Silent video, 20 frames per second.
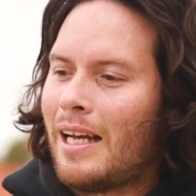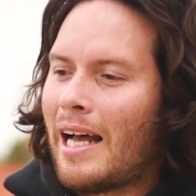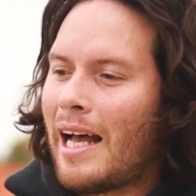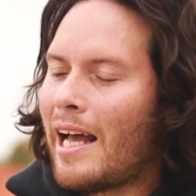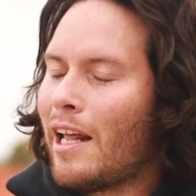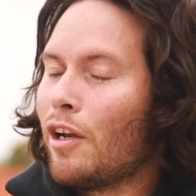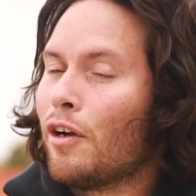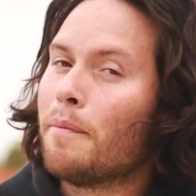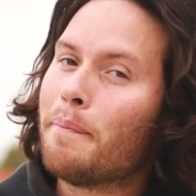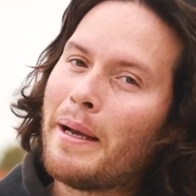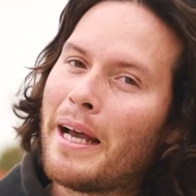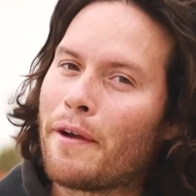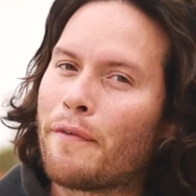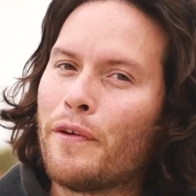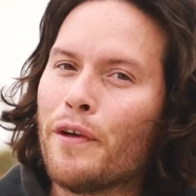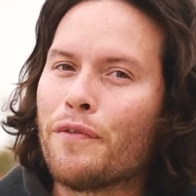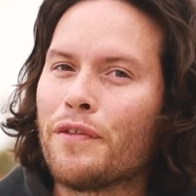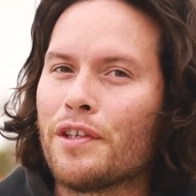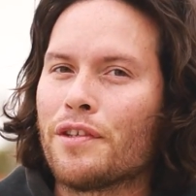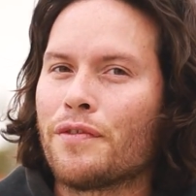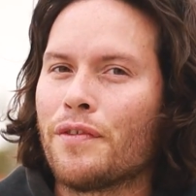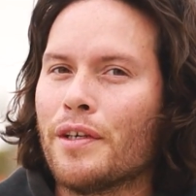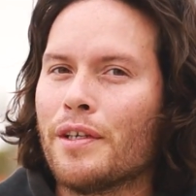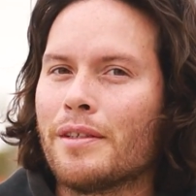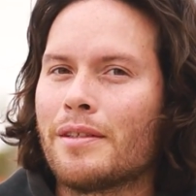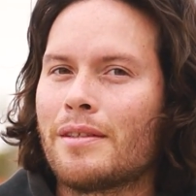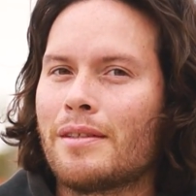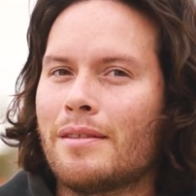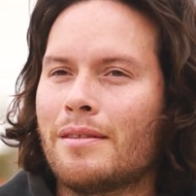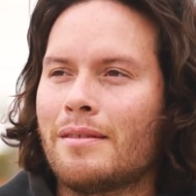I learned back 50s
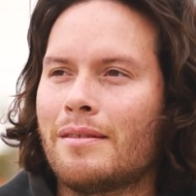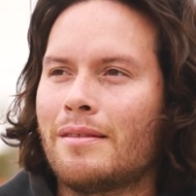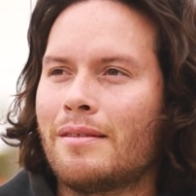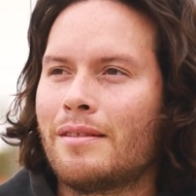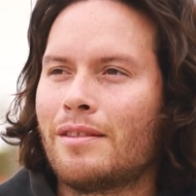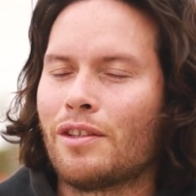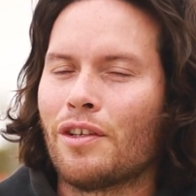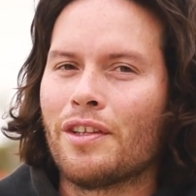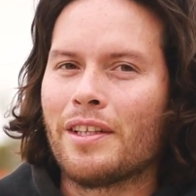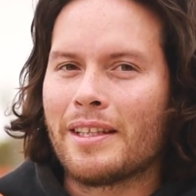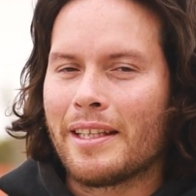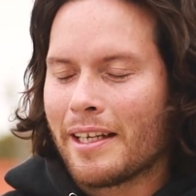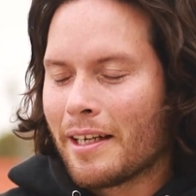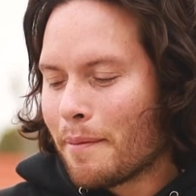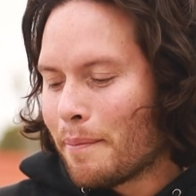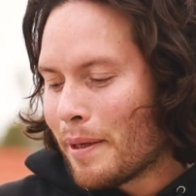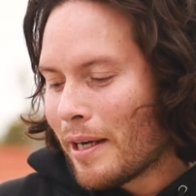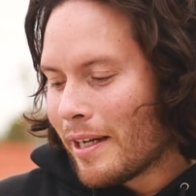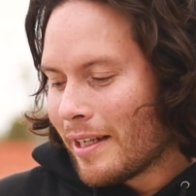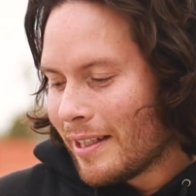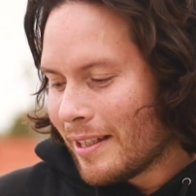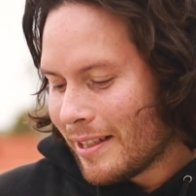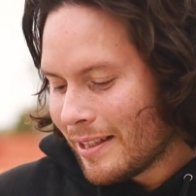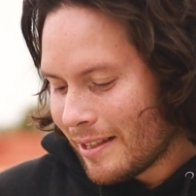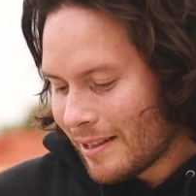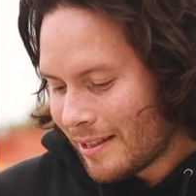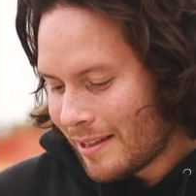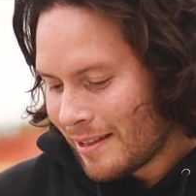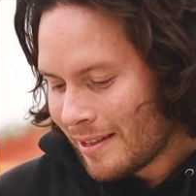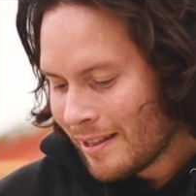first. So the thing about it
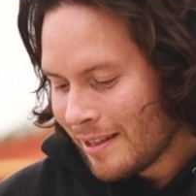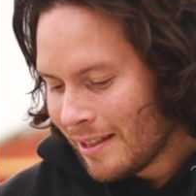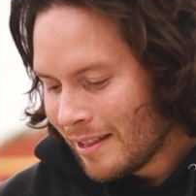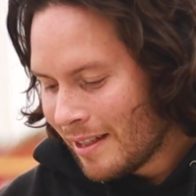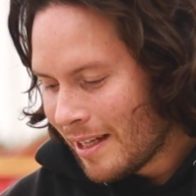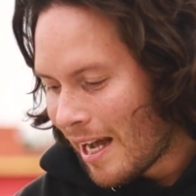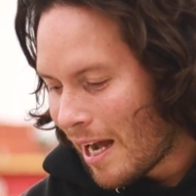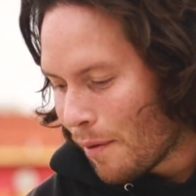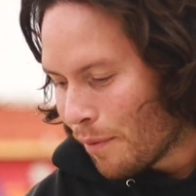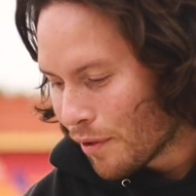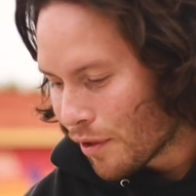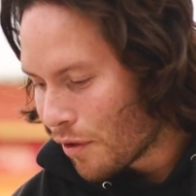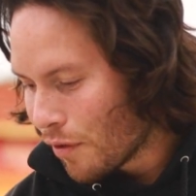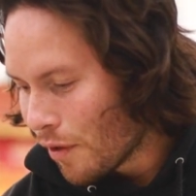is, I would